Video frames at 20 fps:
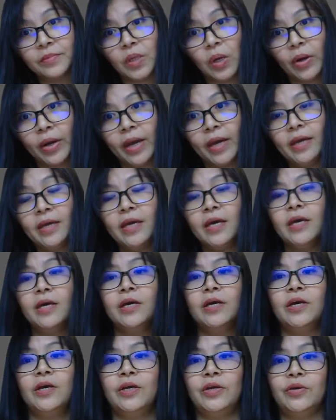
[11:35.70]
Okay,
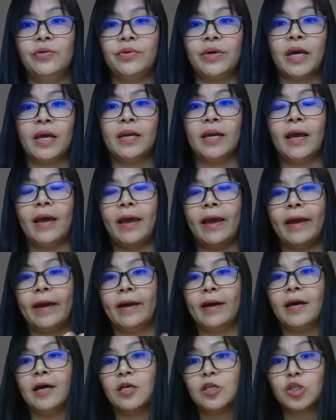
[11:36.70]
you can add
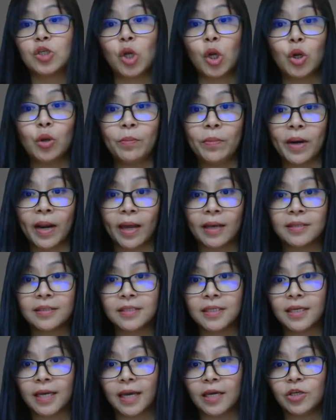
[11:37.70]
a
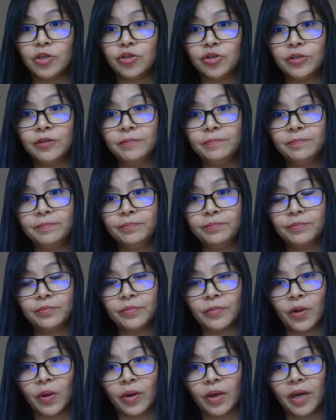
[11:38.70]
solubilizing agent.
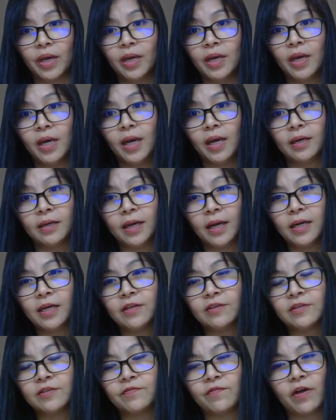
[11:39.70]
Okay, that
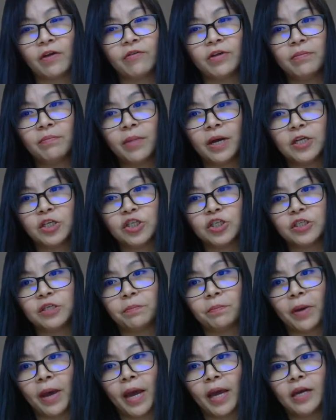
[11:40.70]
is very much
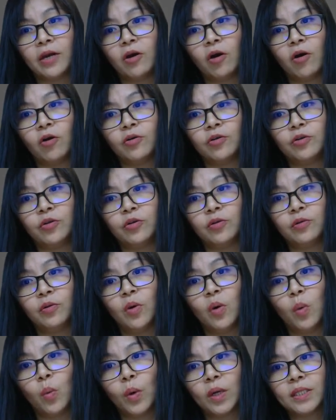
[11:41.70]
depend on
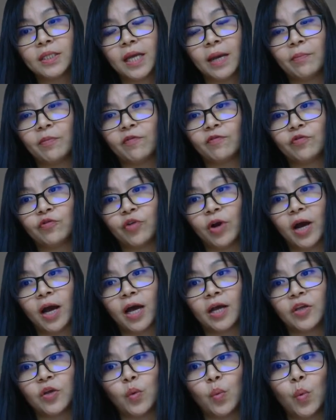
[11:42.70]
what type of drug
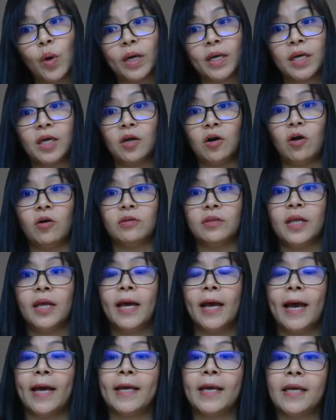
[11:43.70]
are you working on.
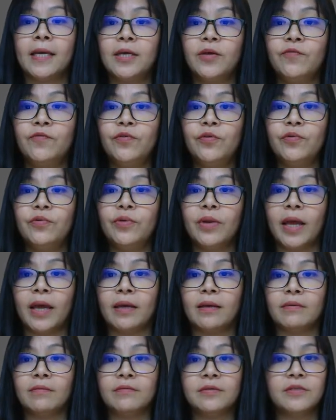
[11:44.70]
I can give you like
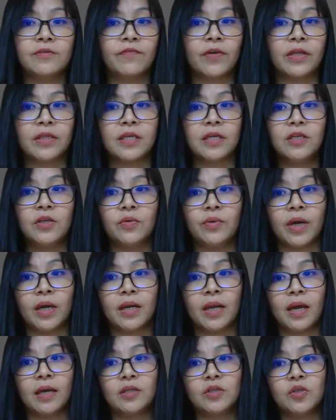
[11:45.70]
surfactant, you
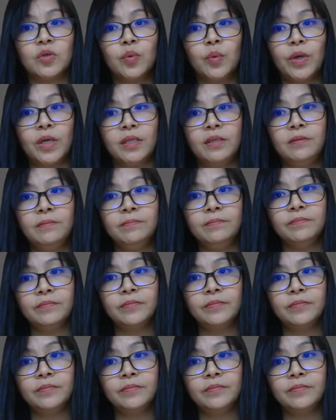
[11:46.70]
can add twin.